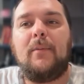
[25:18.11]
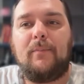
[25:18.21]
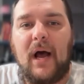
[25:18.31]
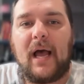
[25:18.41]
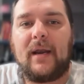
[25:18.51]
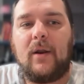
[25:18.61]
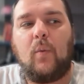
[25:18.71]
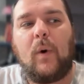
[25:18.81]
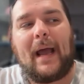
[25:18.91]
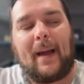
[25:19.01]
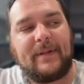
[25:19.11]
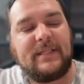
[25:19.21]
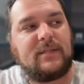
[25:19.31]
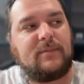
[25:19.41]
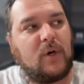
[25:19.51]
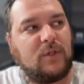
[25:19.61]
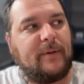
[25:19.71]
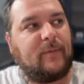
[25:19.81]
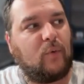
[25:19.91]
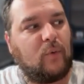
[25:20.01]
But what happens is most
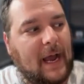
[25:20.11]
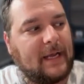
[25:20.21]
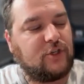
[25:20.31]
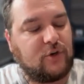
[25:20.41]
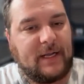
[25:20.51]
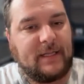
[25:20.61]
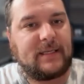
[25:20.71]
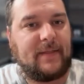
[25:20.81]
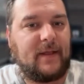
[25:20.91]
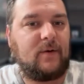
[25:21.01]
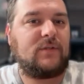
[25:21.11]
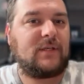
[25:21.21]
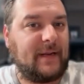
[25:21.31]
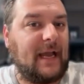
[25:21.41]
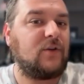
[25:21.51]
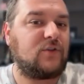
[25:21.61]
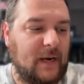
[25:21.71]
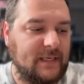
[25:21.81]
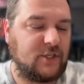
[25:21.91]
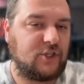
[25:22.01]
people ride trends and then somebody else
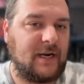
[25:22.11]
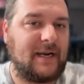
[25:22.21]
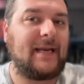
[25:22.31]
rides the trend.